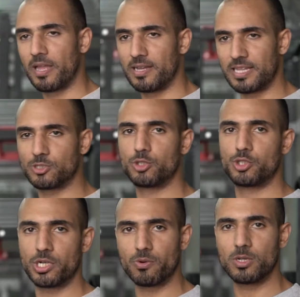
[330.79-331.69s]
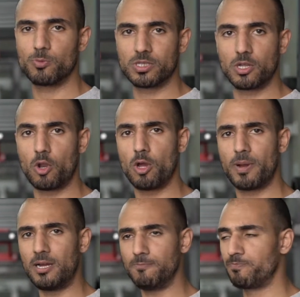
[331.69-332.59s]
That's generally with the low
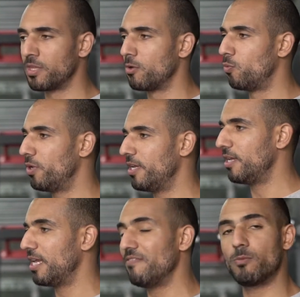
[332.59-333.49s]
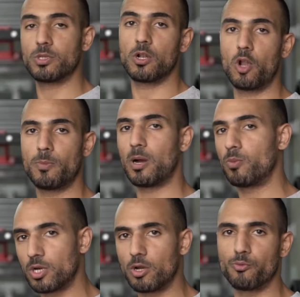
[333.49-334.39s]
bar. Even with the low
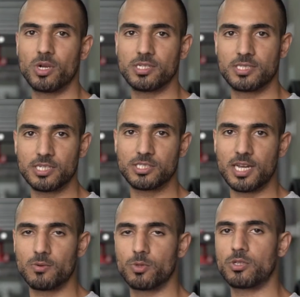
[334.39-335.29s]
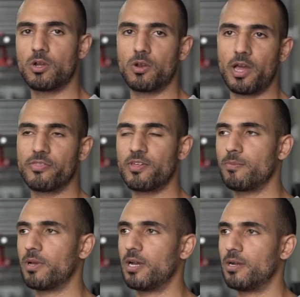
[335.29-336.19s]
bar, we don't really teach that. We don't like
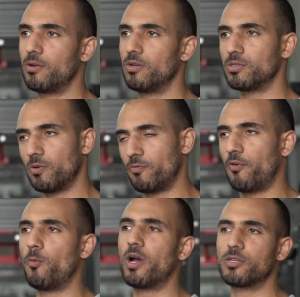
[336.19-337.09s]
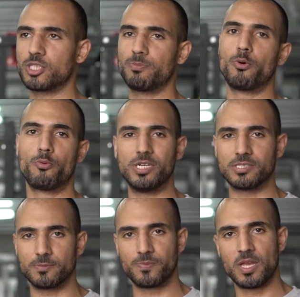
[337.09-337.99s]
that for one simple
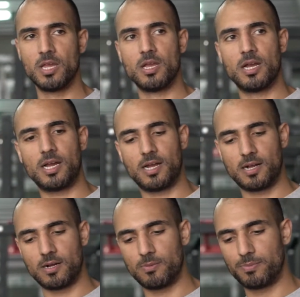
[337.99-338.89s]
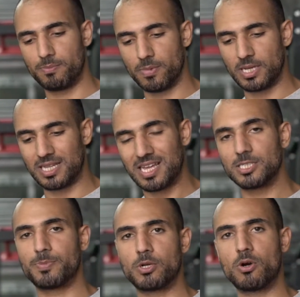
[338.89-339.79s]
reason. And that
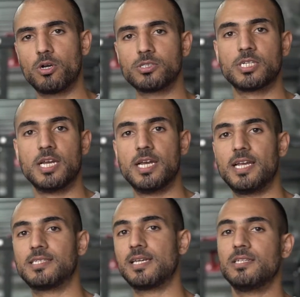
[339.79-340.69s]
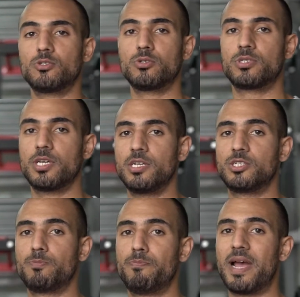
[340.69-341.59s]
is because it tends to
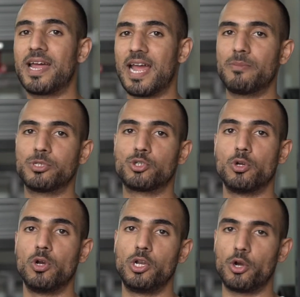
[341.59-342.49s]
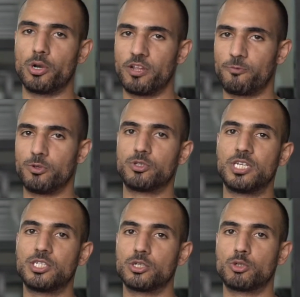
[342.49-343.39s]
teach bad habits early on if you
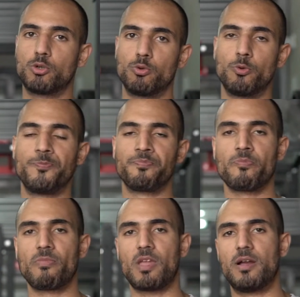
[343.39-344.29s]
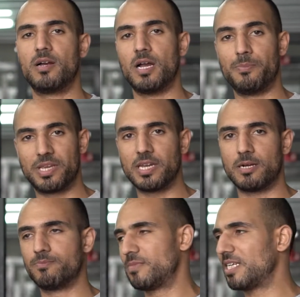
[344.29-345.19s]
teach it to a
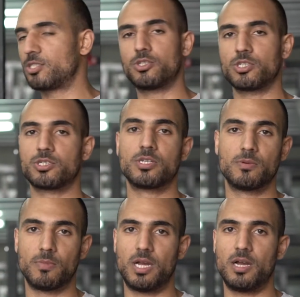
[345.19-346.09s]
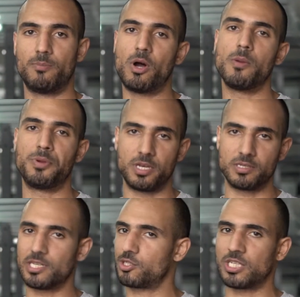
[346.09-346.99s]
beginner. That's just my
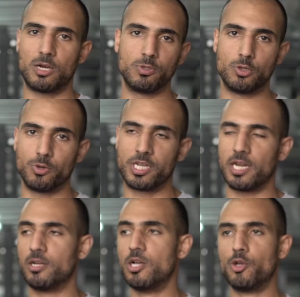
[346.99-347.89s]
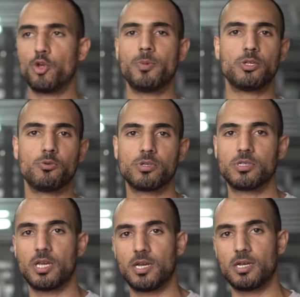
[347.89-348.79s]
opinion. That's just how we do it here. You may do
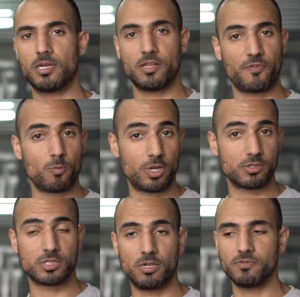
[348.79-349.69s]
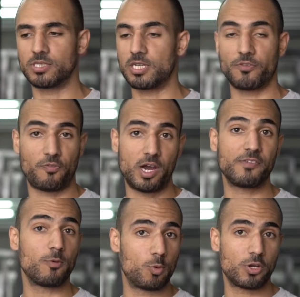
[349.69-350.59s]
it a different way yourselves, and that's fine.
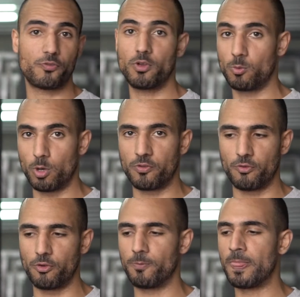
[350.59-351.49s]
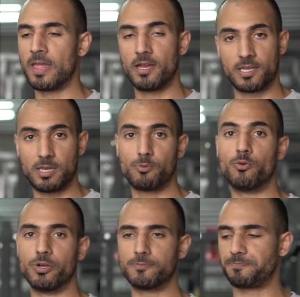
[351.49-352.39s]
If it works for you, it works for you. Keep
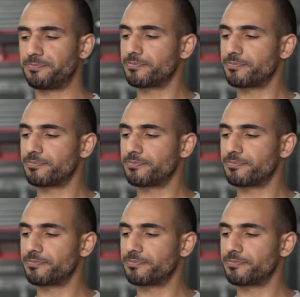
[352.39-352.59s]
doing it.